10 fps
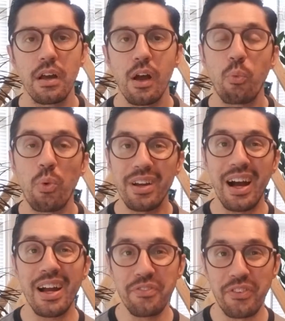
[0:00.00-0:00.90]
What
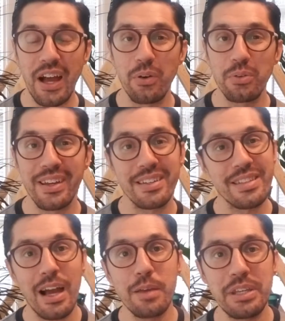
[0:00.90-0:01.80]
I found as
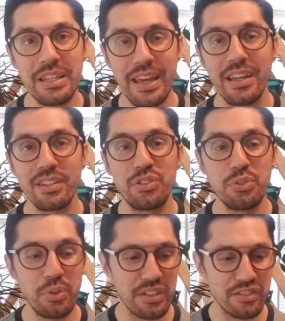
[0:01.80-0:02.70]
I began
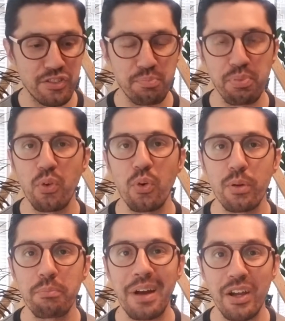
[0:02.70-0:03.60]
to
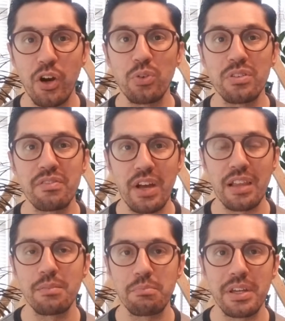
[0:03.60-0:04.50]
explore my own
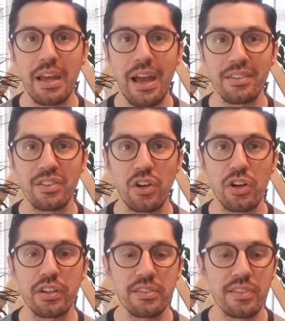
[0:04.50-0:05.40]
development as an
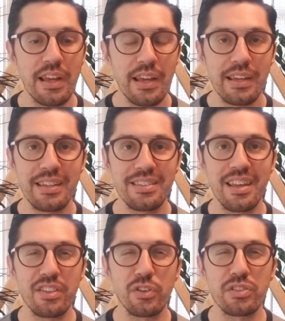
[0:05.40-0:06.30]
artist is
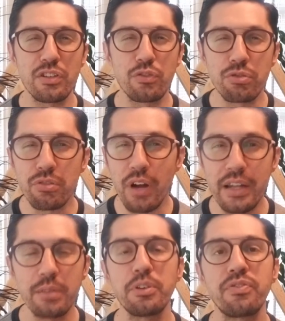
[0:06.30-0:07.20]
that there's
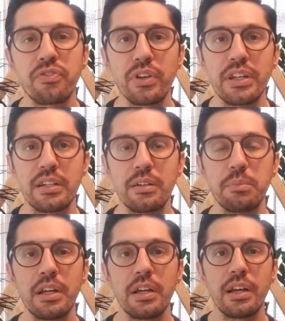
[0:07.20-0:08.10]
incredible freedom
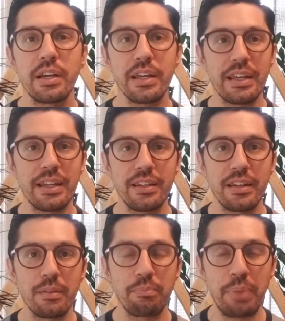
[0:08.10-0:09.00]

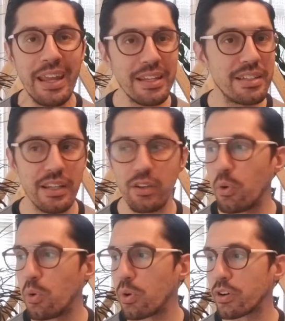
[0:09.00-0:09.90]
in painting
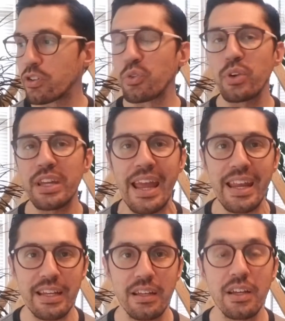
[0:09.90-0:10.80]
or
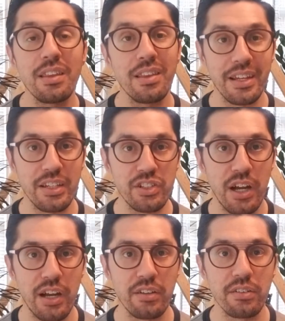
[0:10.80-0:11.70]
creating like a
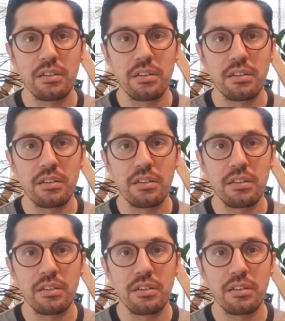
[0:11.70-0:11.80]
child.